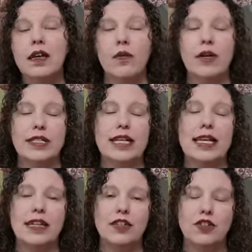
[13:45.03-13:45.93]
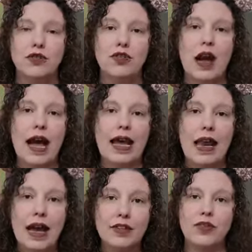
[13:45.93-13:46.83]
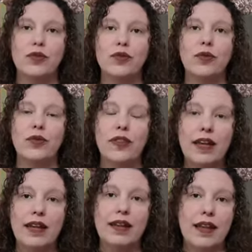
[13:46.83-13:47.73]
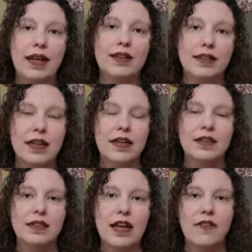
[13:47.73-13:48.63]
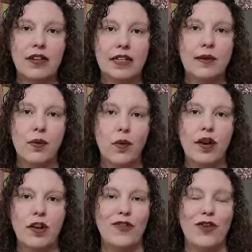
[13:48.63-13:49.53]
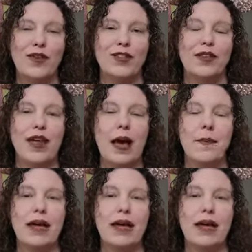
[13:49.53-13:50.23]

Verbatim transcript: Once they get into junior high and high school, then it's it's definitely important to focus on that.